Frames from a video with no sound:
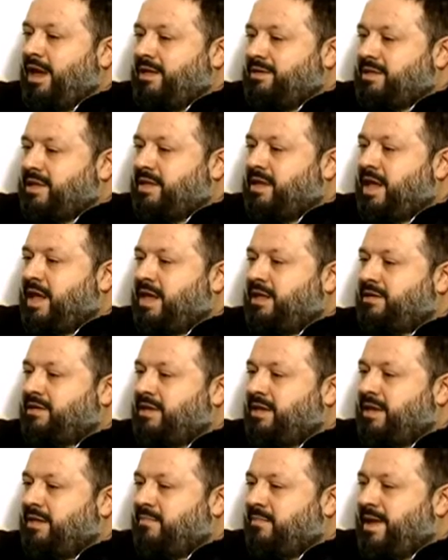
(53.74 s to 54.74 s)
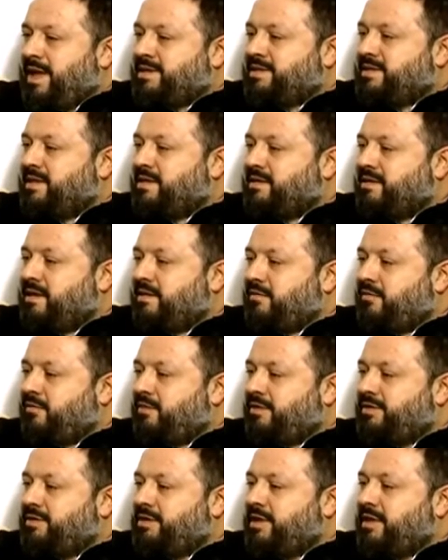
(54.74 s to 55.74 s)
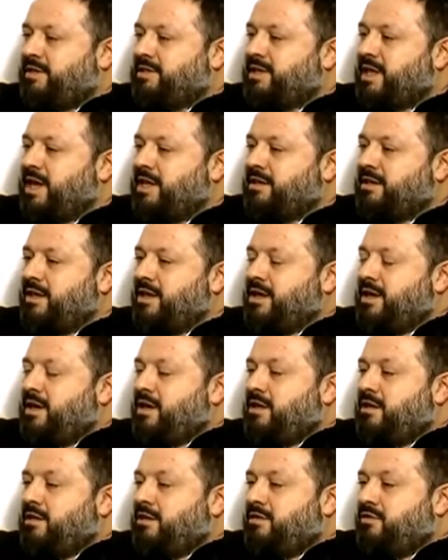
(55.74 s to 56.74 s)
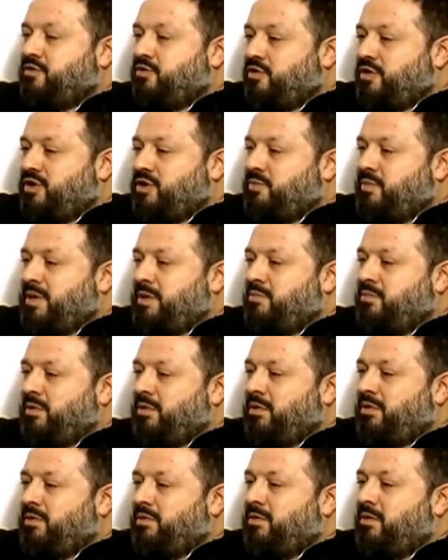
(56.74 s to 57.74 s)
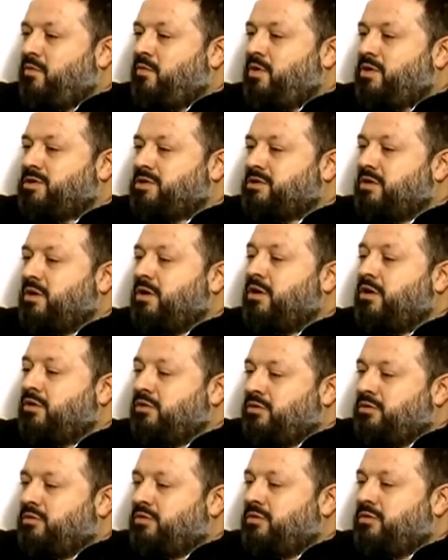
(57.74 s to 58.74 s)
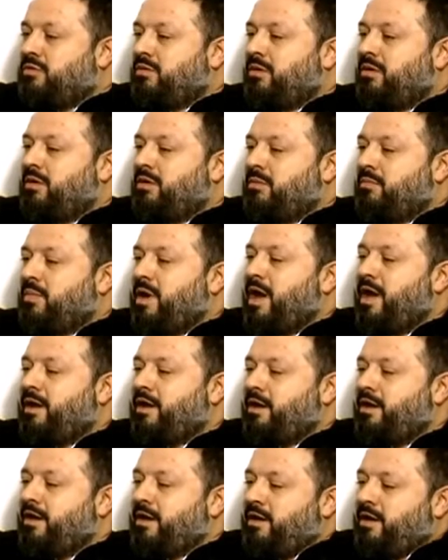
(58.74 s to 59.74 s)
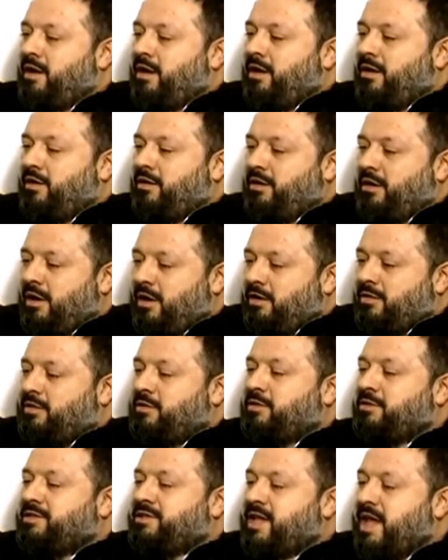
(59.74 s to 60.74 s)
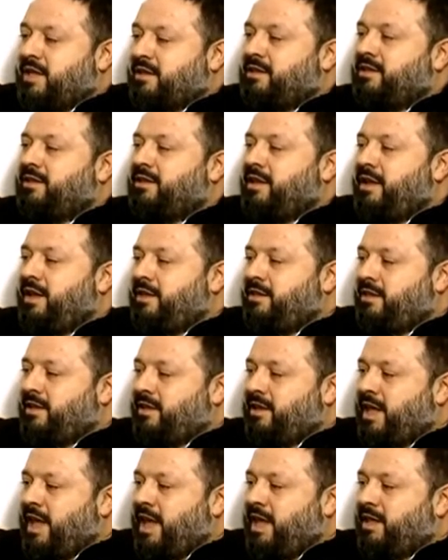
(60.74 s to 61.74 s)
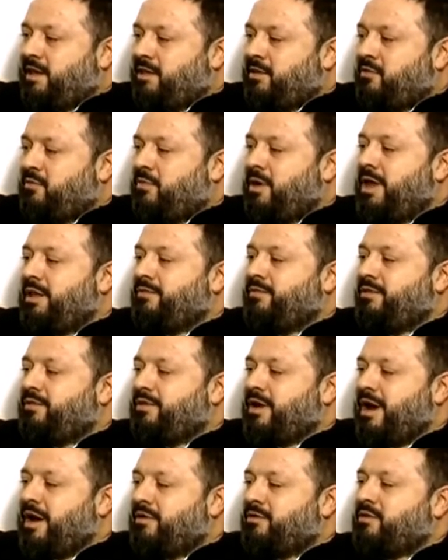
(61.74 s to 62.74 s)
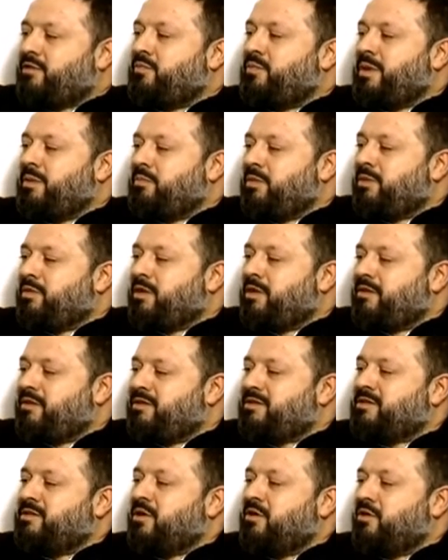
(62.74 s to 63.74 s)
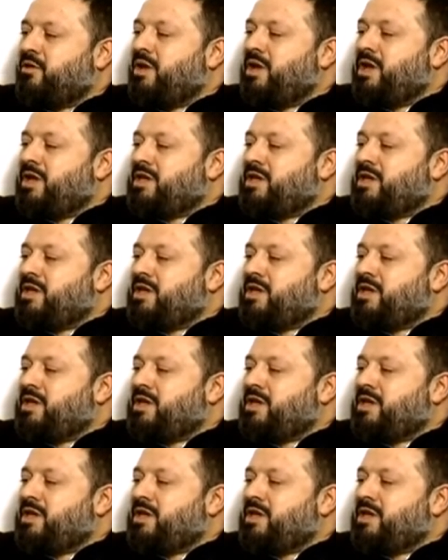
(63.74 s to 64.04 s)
As a basic difference is that the Jewish people was ordered by God to settle in the land, while for other people there is no